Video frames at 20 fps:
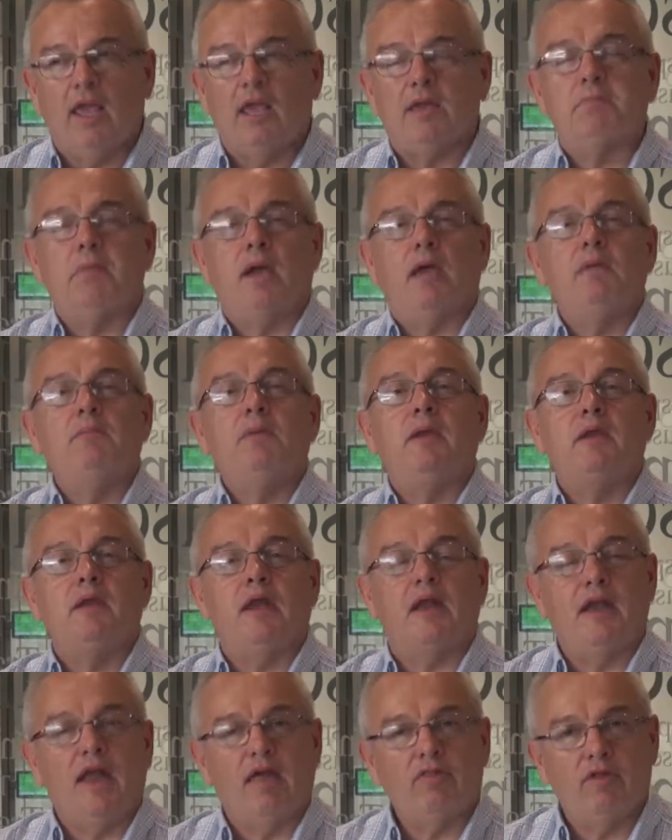It may be
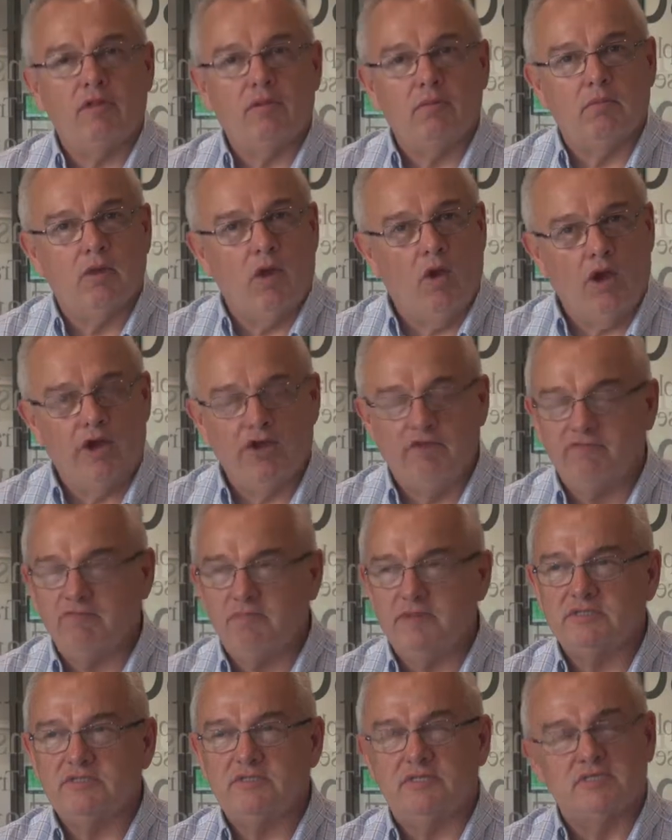in another line
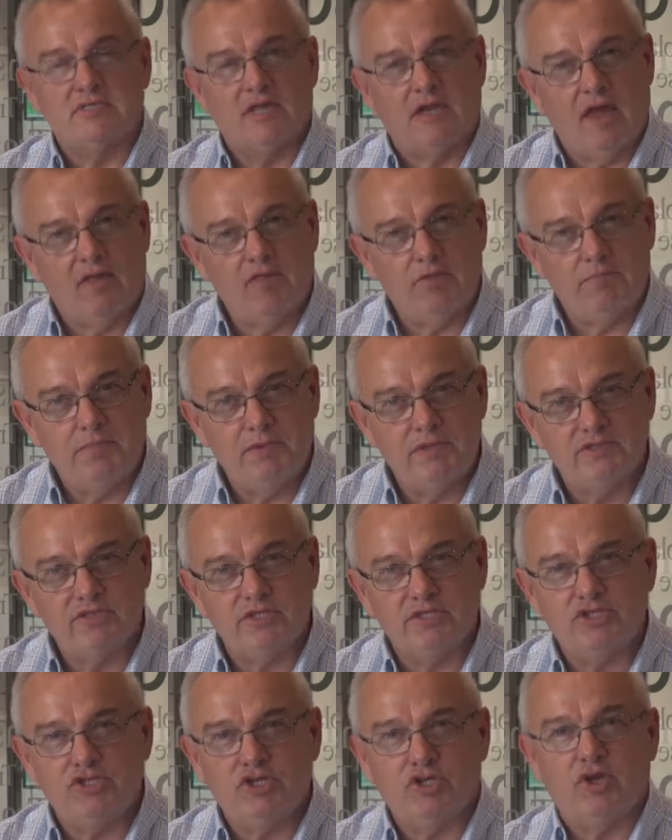of business, another
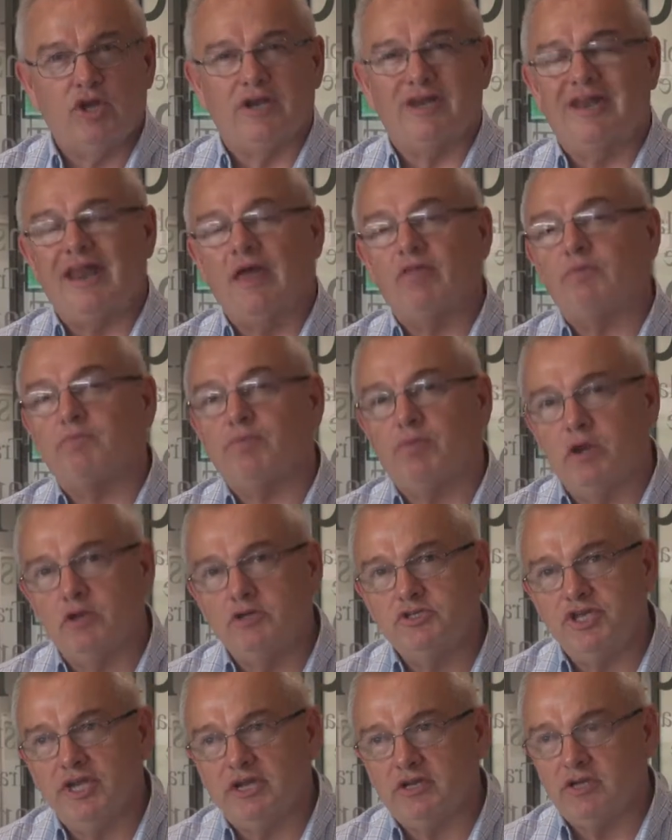business unit, another
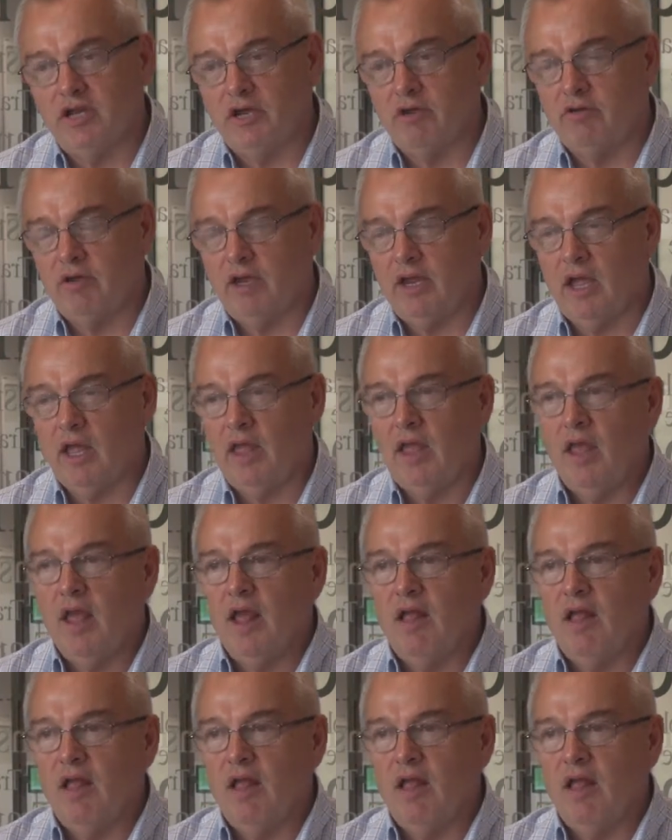project area